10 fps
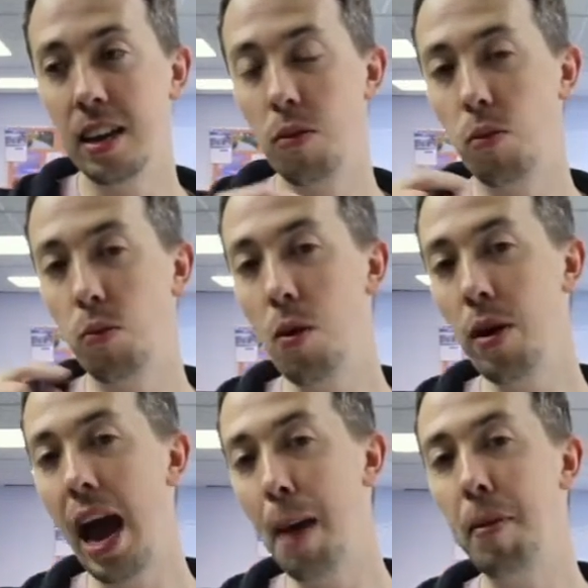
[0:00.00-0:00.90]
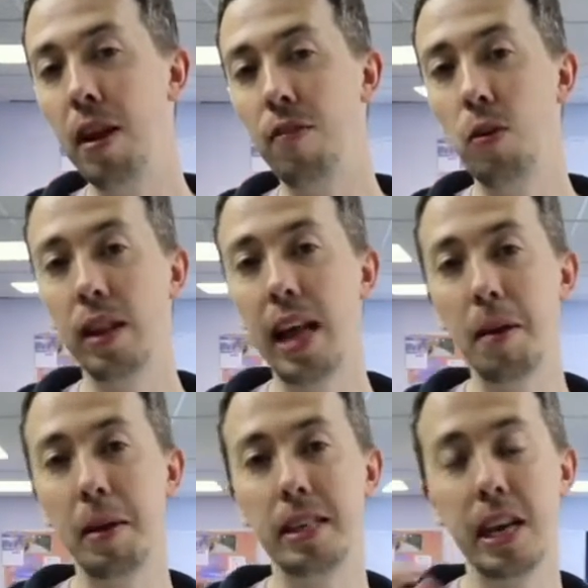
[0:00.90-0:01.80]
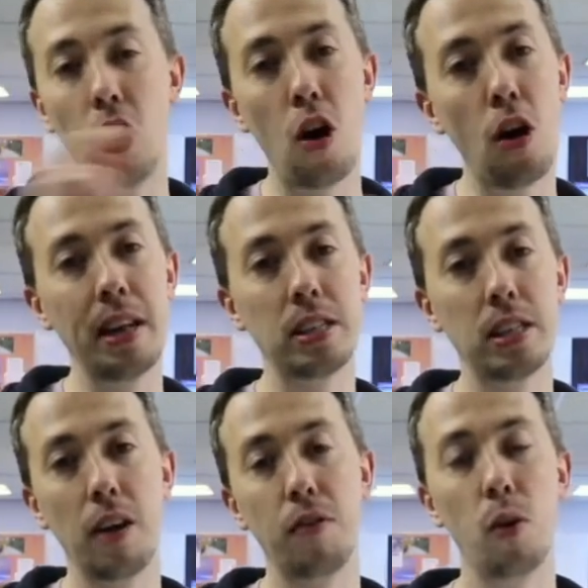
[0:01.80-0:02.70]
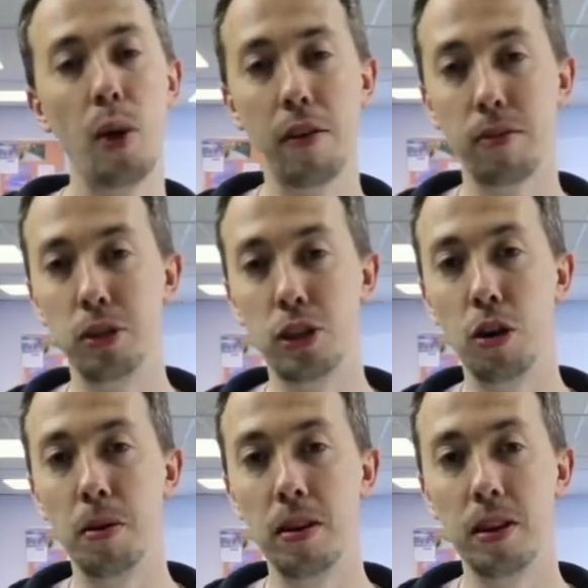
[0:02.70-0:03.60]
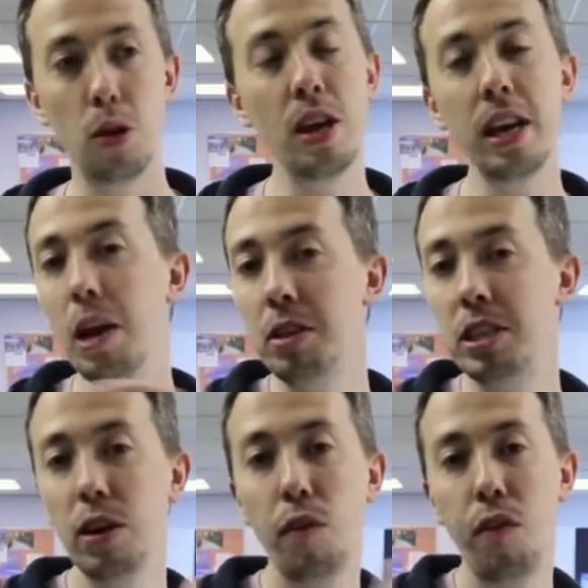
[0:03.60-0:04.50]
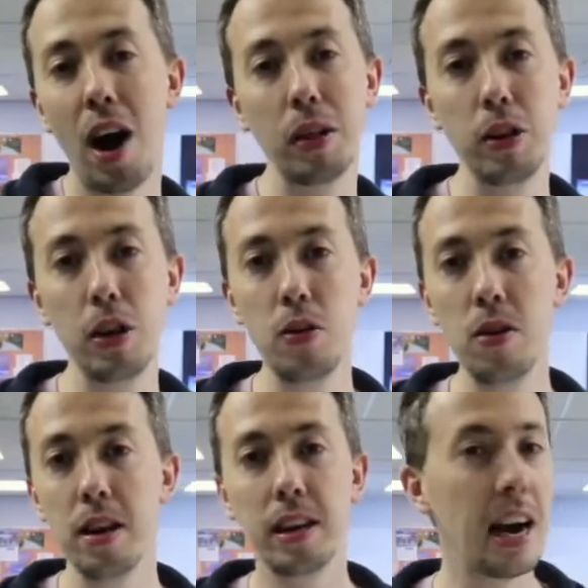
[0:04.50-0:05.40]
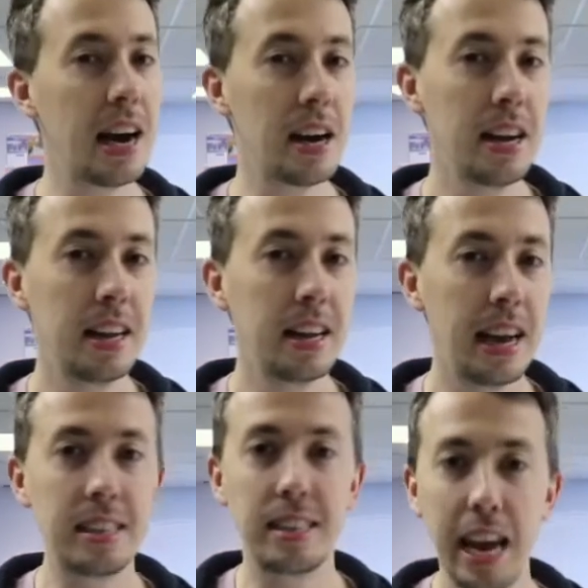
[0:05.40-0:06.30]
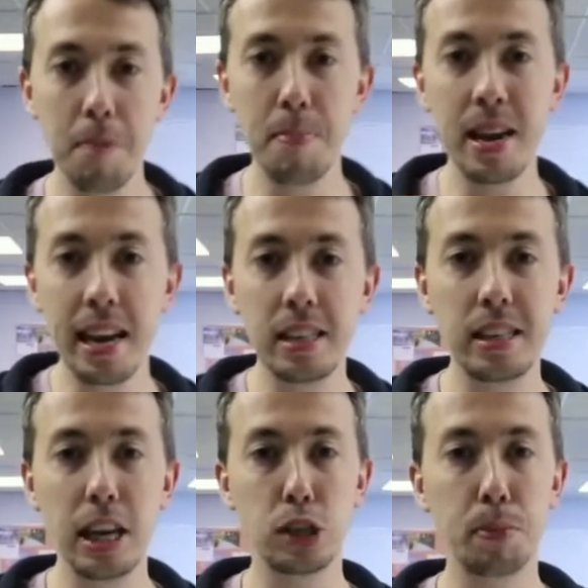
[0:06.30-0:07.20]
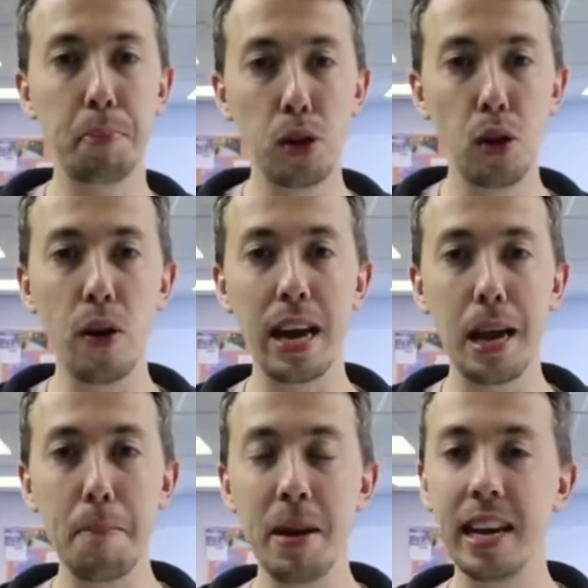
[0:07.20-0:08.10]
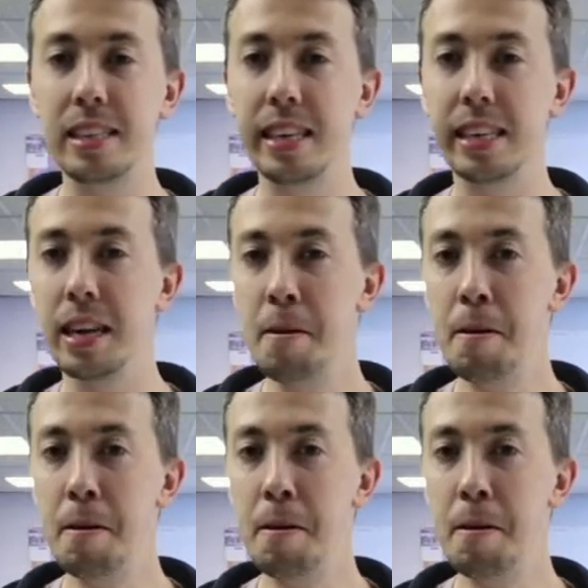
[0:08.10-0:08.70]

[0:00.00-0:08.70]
what would happen if you allowed me to take all that stuff away from Job? Do you think he would still follow you, God? And Satan begins this ploy. He begins this